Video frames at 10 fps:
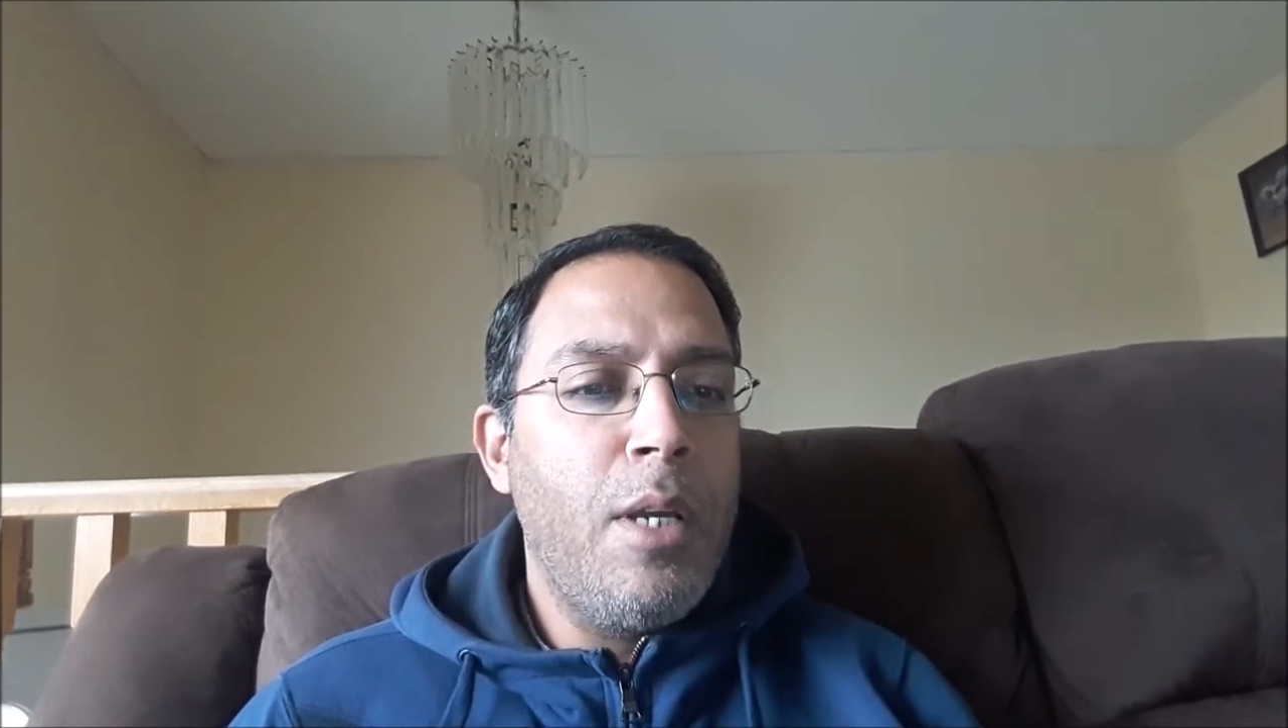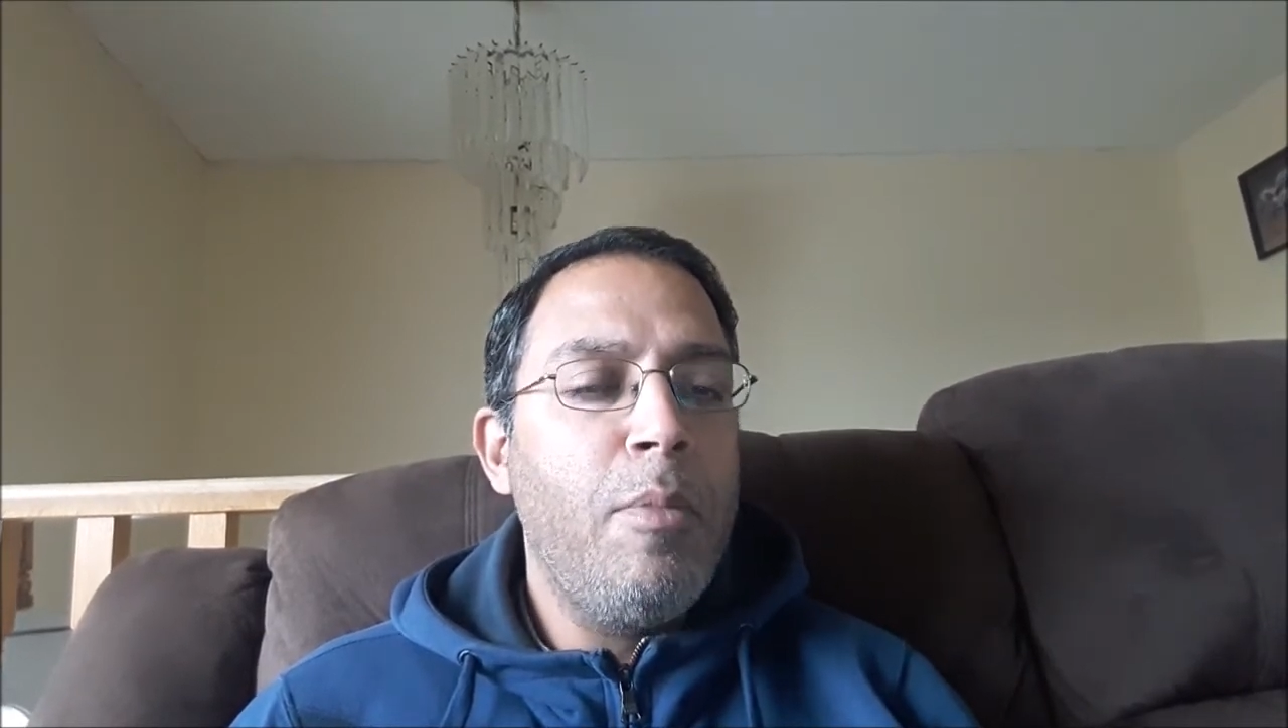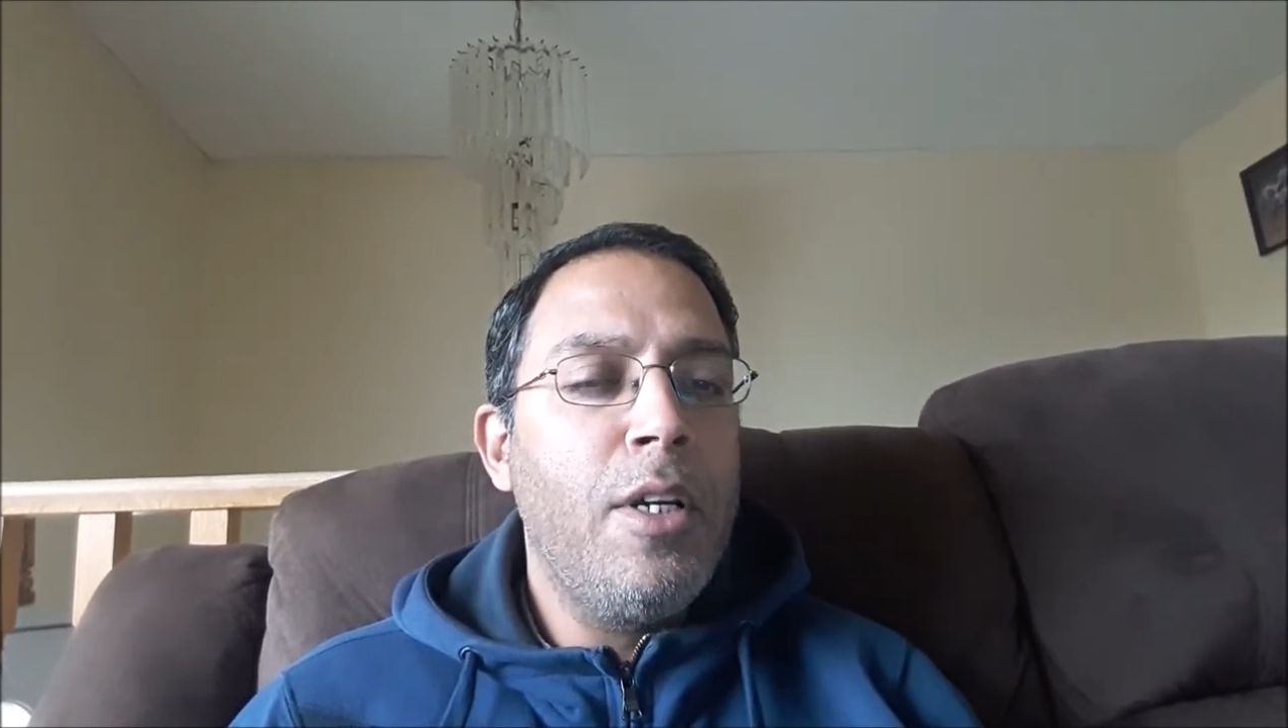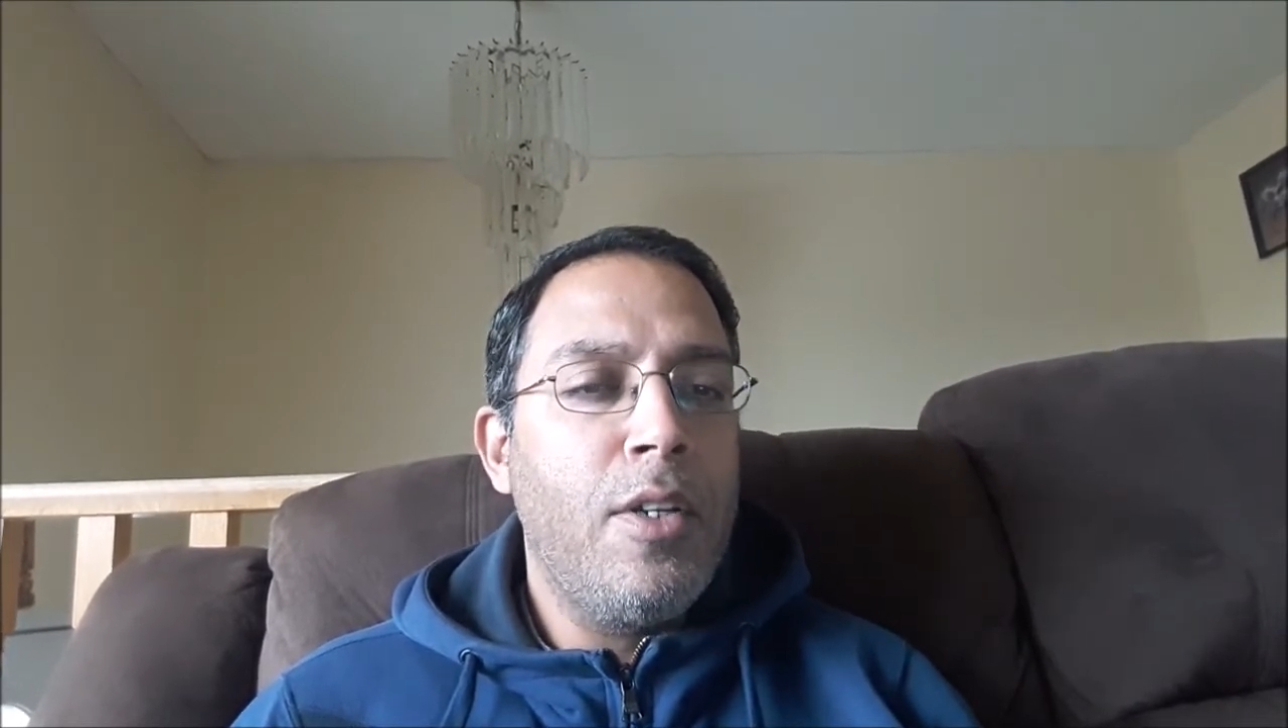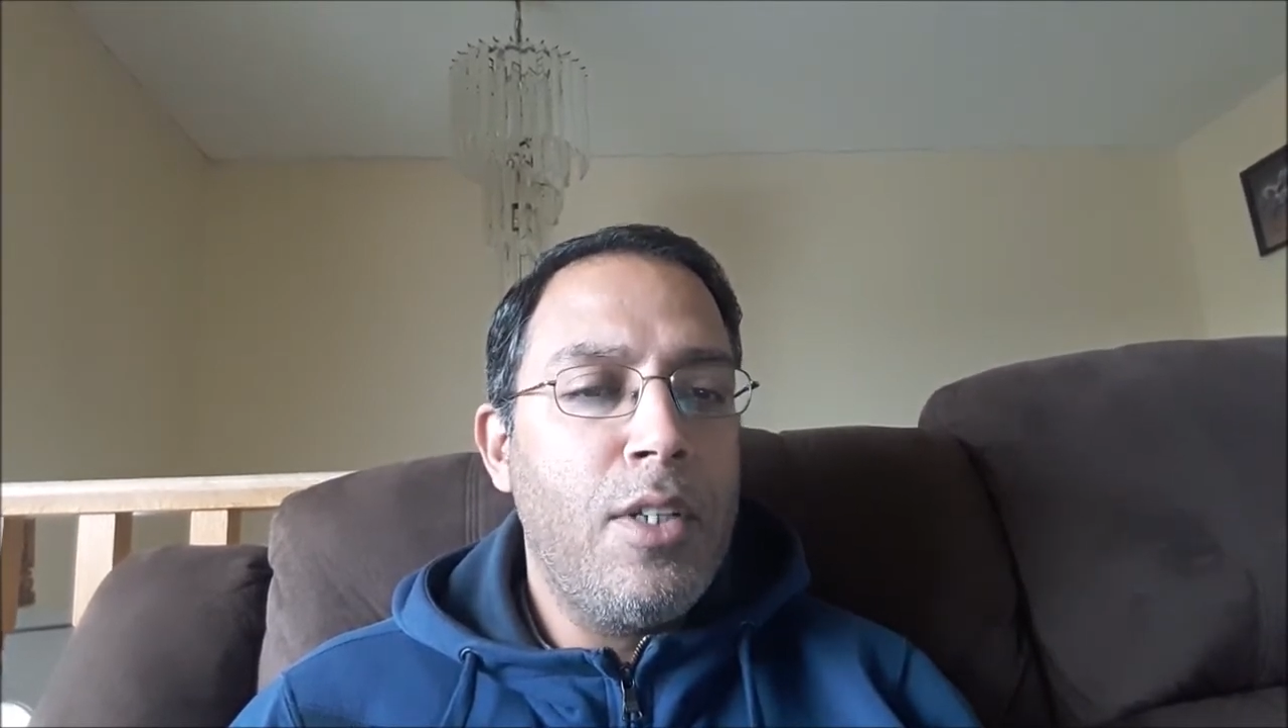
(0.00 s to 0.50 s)

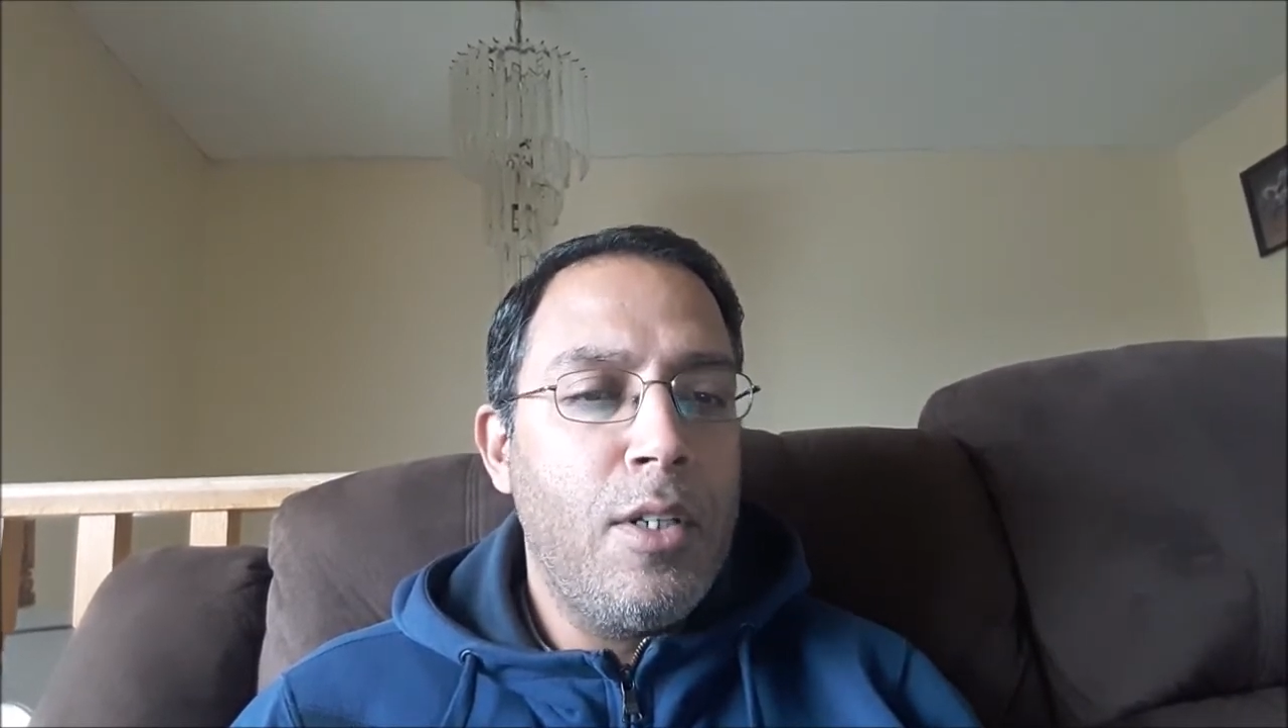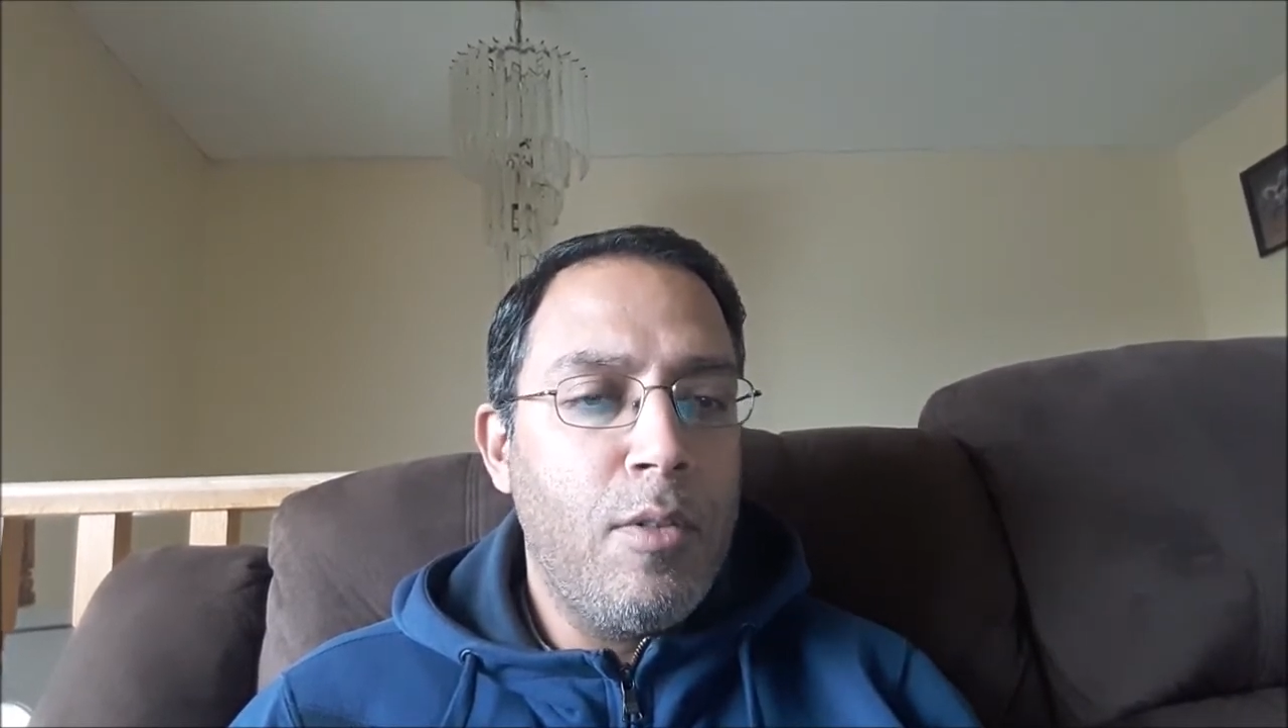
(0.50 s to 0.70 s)
immigration